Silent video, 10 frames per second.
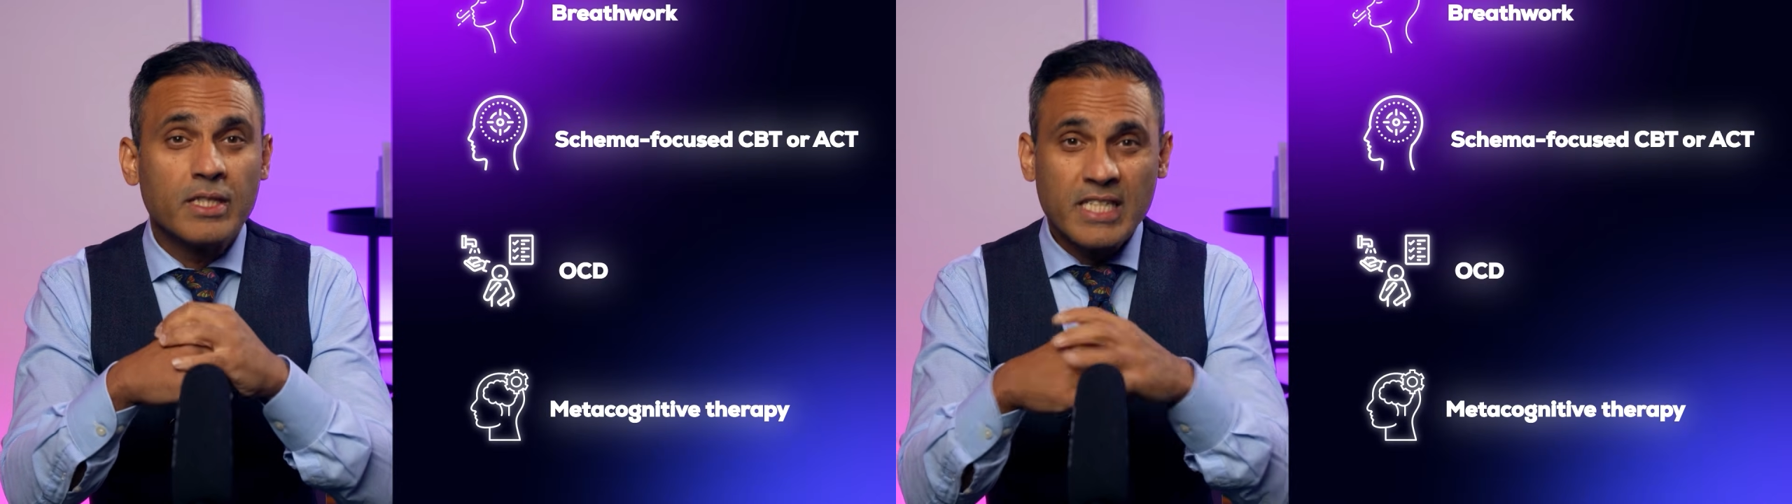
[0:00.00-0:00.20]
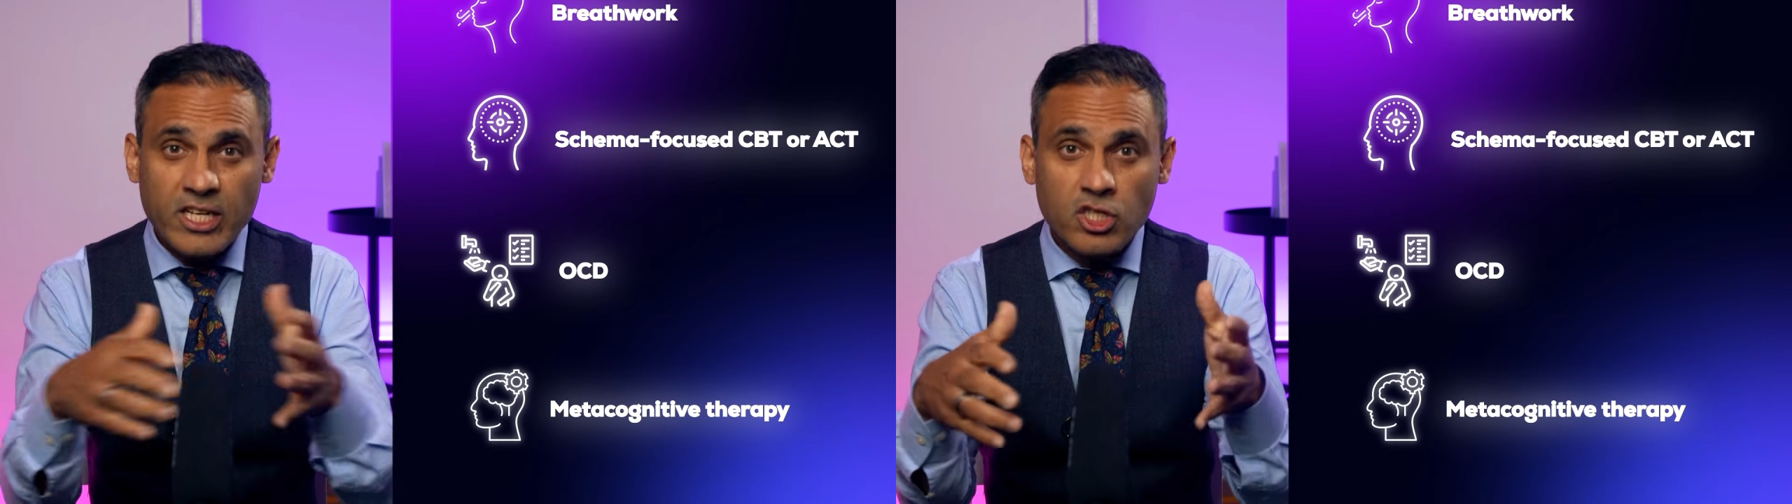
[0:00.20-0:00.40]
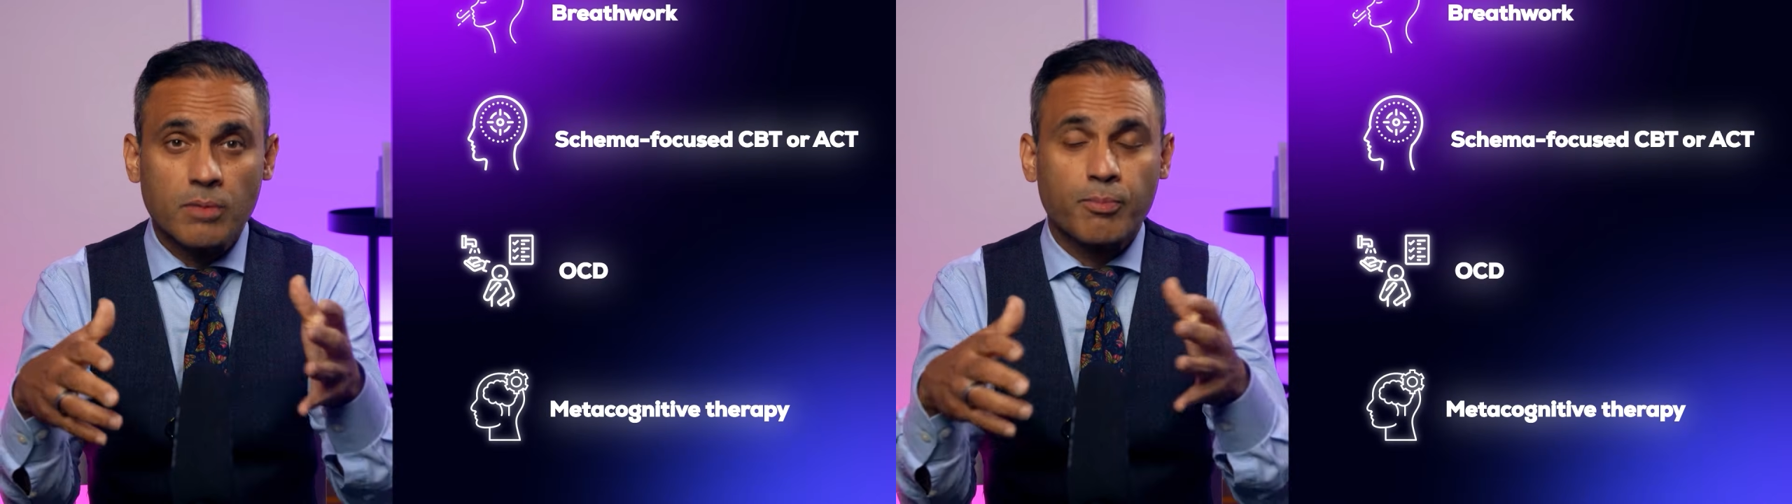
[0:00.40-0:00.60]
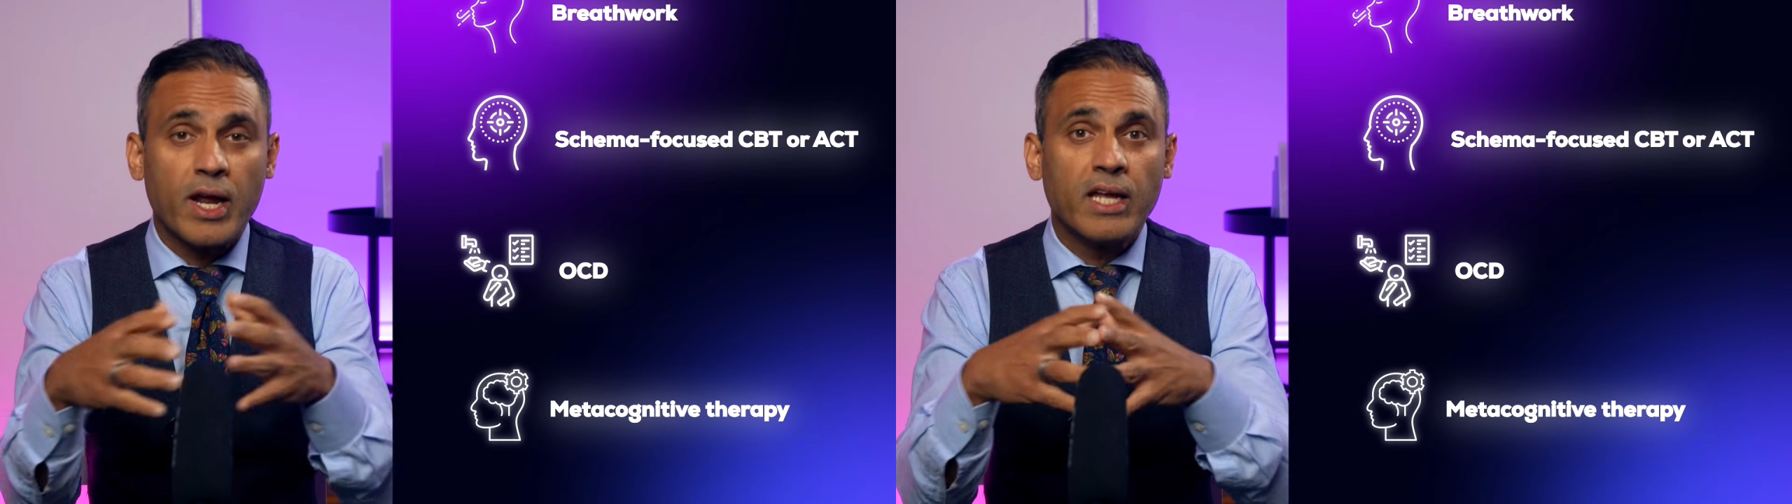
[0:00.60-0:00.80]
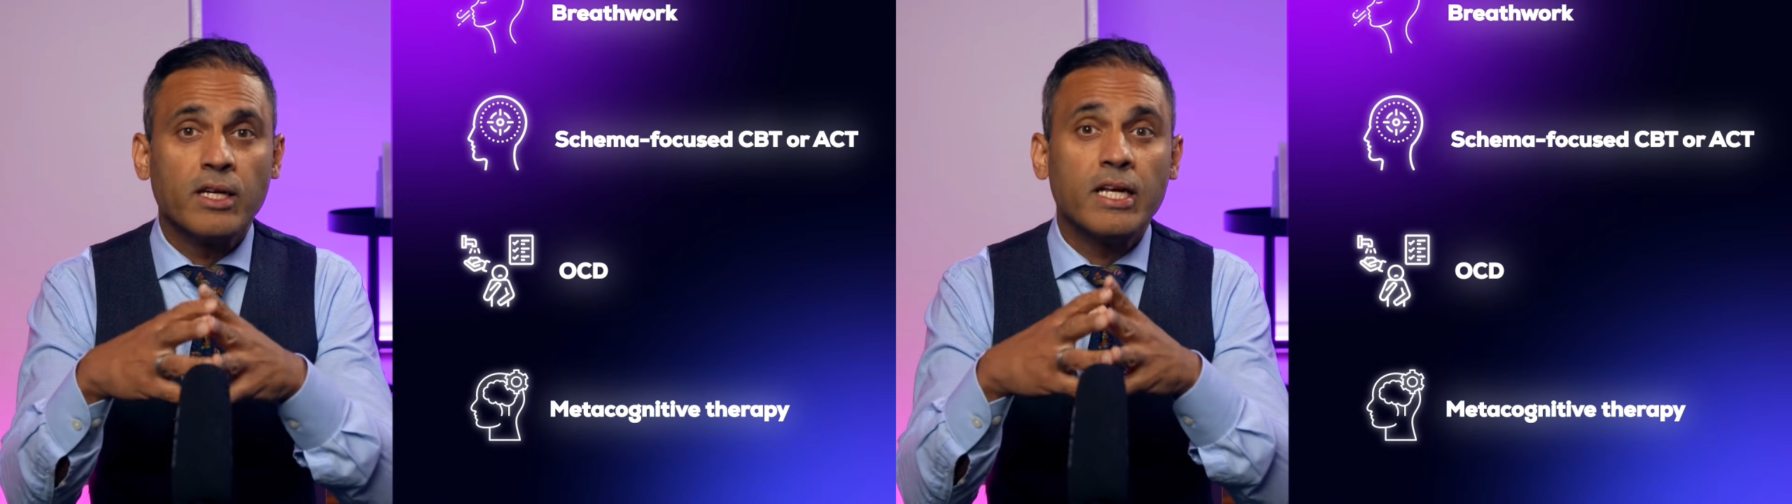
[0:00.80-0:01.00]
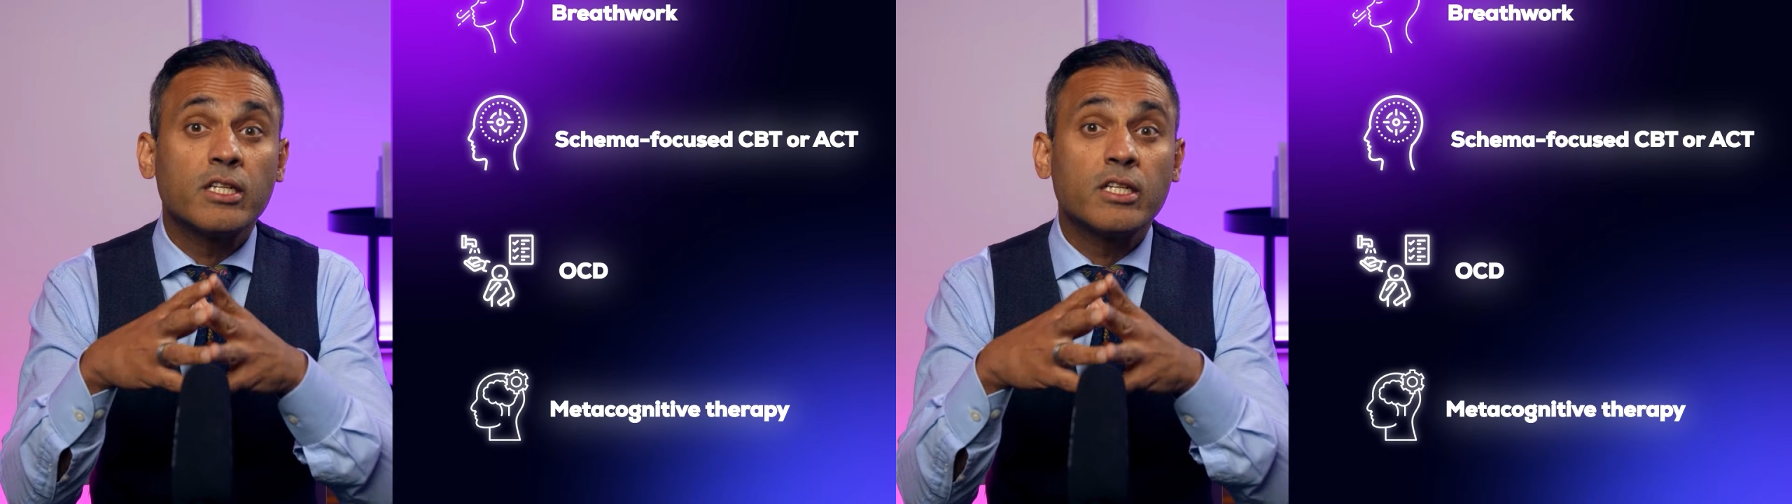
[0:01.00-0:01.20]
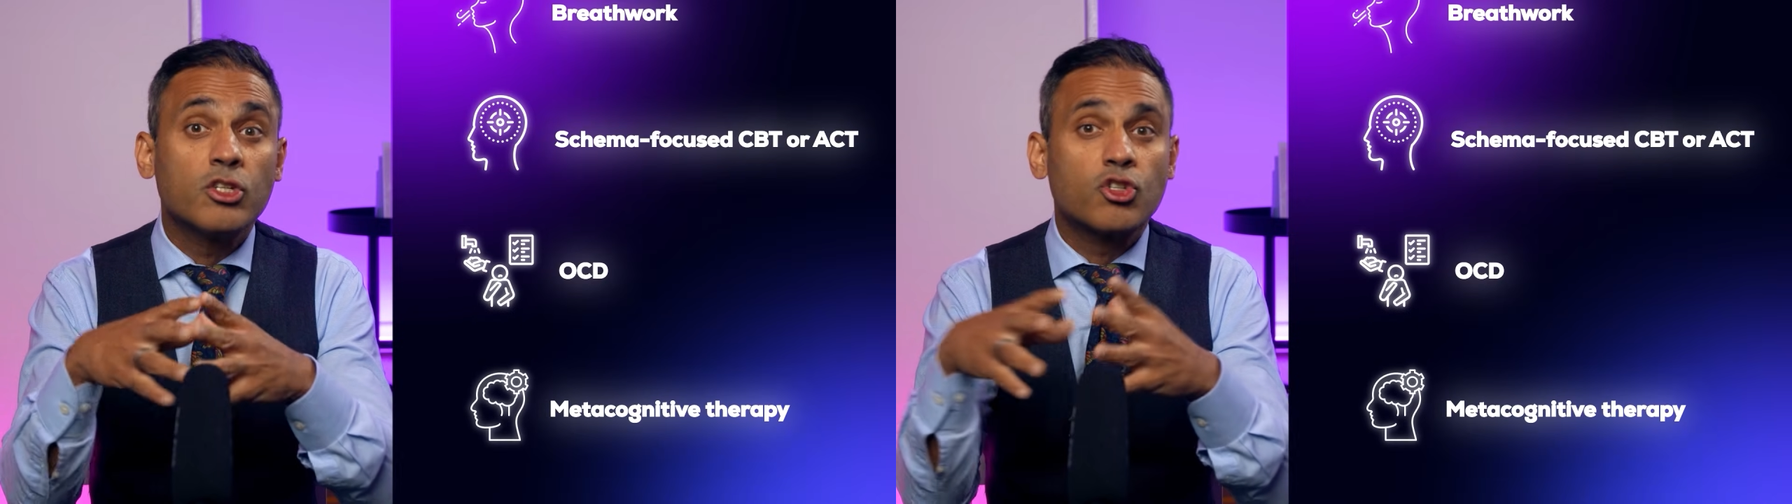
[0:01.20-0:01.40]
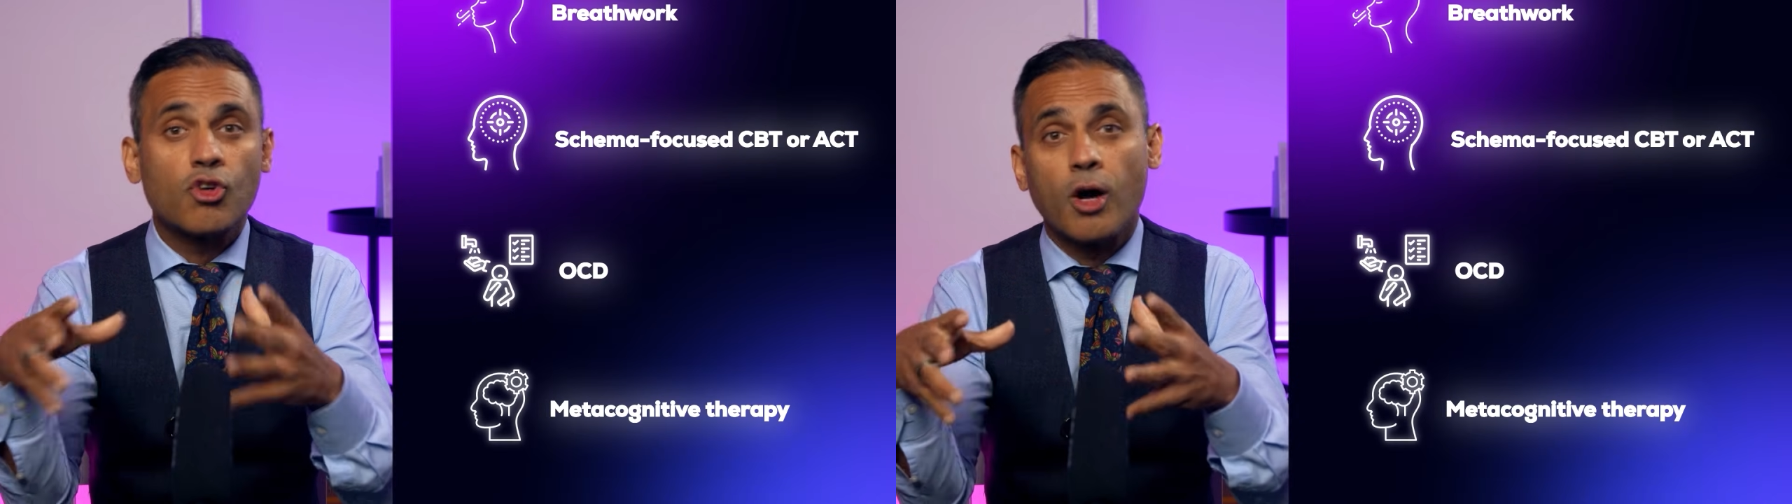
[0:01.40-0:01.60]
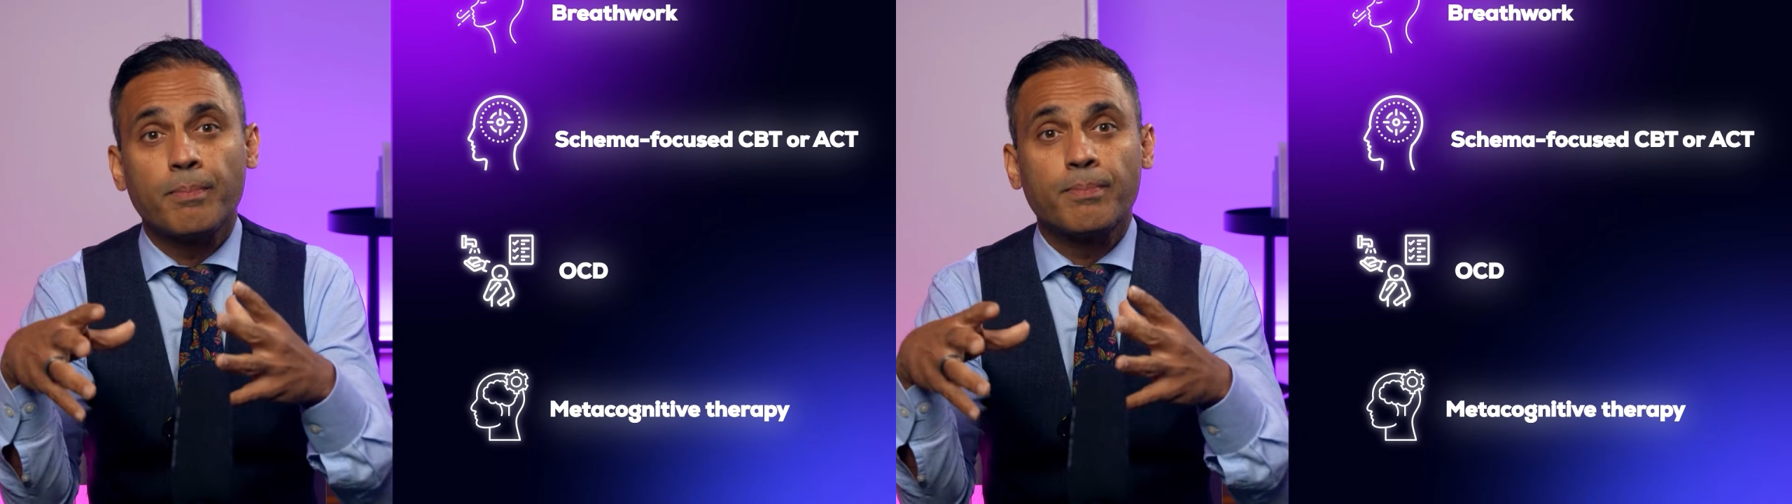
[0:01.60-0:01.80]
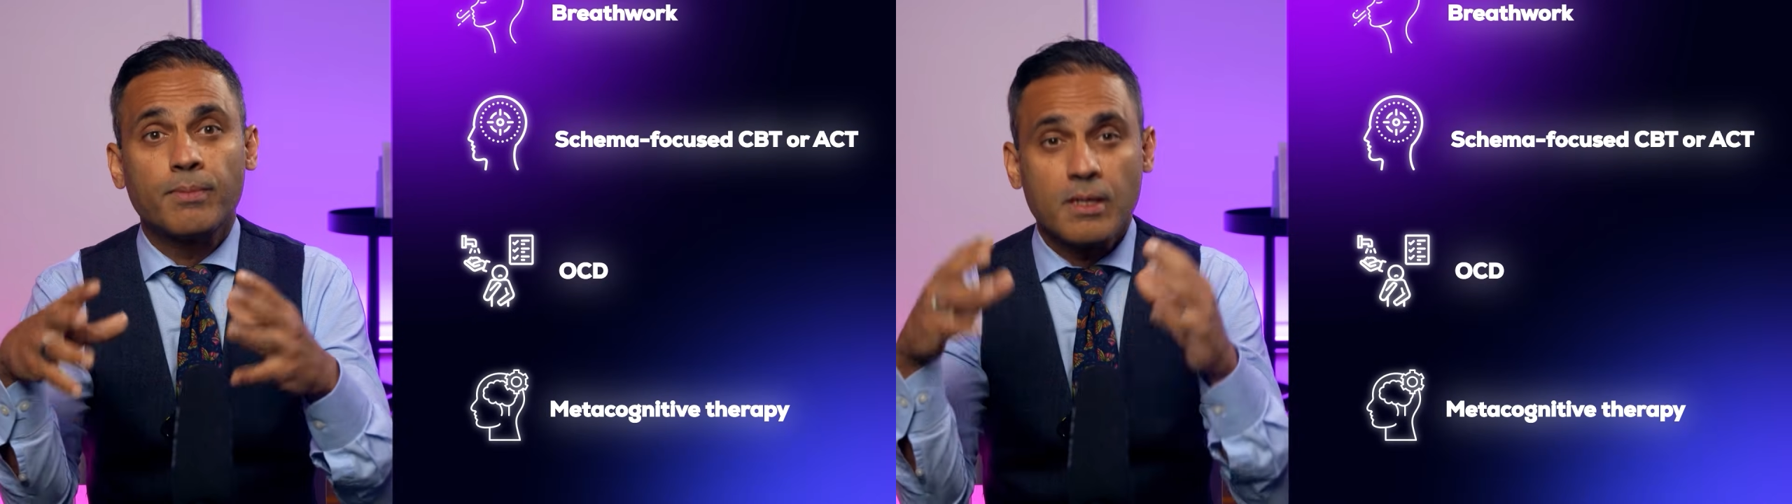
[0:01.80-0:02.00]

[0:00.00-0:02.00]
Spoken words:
Teach the brain it can drop